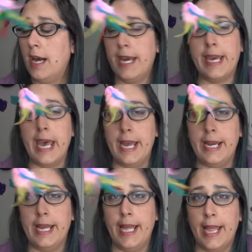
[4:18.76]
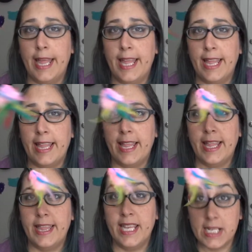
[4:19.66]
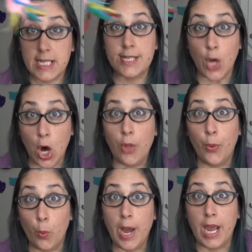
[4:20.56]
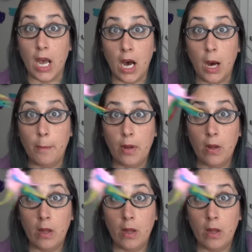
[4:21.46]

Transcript: Again, this is all the way up.